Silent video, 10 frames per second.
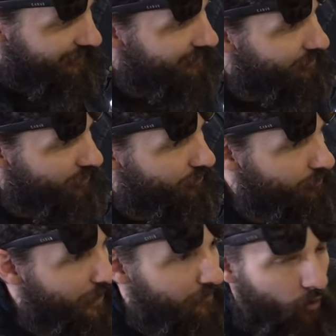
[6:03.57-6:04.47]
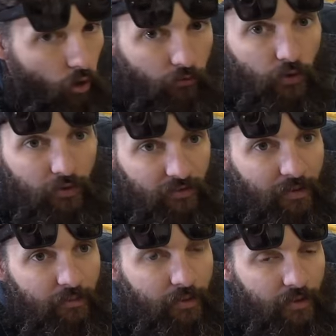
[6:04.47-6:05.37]
This is this is made for off-road. It's
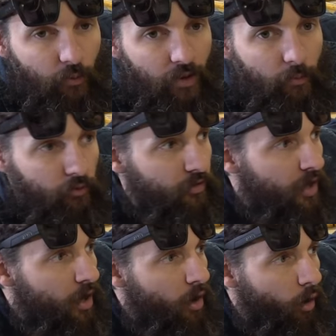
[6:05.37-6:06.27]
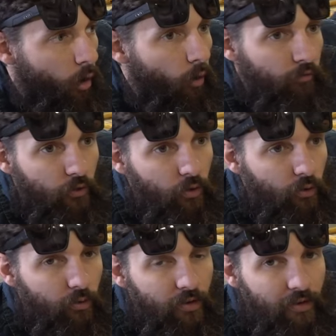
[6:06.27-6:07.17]
made to be like one of the most
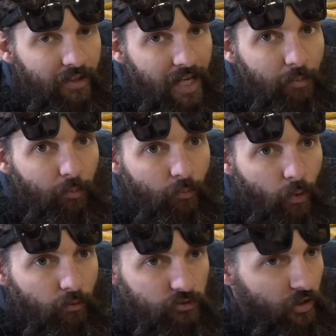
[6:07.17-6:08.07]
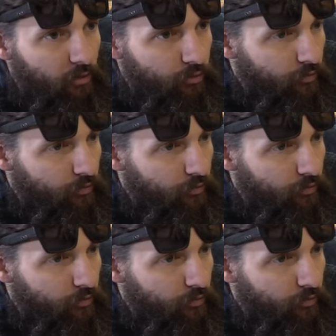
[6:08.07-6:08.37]
off-road capable motorcycles